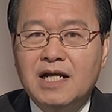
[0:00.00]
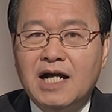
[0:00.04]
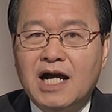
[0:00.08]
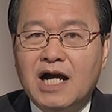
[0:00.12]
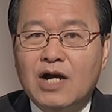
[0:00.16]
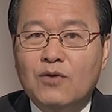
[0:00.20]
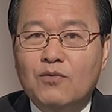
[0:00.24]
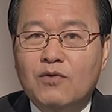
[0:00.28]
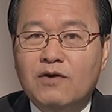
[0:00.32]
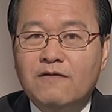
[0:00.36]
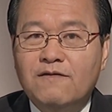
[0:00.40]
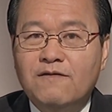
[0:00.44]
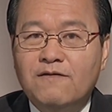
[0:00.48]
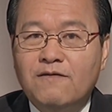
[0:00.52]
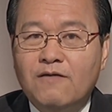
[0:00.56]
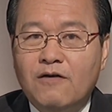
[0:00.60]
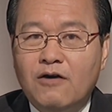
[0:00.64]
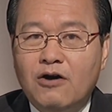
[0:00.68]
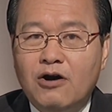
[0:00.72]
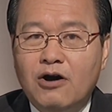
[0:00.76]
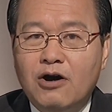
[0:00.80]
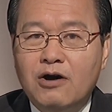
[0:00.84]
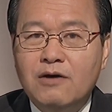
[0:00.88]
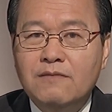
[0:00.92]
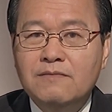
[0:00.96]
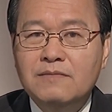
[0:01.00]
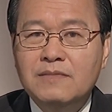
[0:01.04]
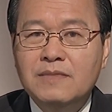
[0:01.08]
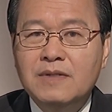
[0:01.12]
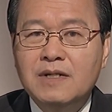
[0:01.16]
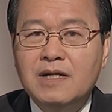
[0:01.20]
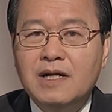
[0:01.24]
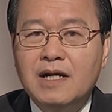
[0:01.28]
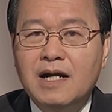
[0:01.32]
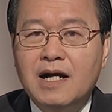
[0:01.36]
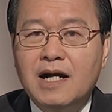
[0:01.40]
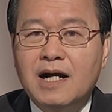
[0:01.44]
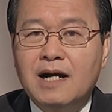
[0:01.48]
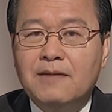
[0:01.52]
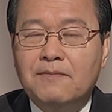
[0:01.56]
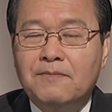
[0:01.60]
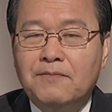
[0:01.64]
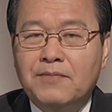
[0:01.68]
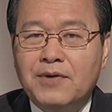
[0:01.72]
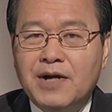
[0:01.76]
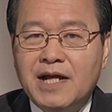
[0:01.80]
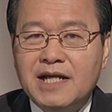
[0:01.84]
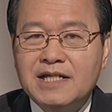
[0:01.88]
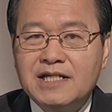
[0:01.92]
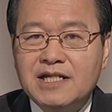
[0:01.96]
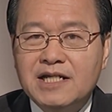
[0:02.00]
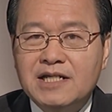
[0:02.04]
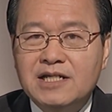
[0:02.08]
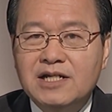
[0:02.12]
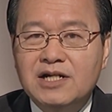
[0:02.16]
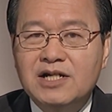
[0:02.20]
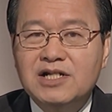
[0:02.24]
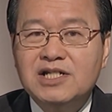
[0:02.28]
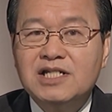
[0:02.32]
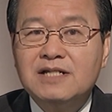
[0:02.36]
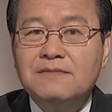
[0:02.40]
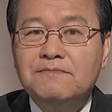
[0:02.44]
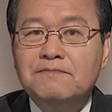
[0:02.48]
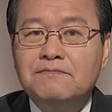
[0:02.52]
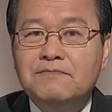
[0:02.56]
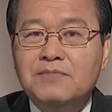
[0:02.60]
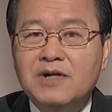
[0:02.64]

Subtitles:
I will form a president's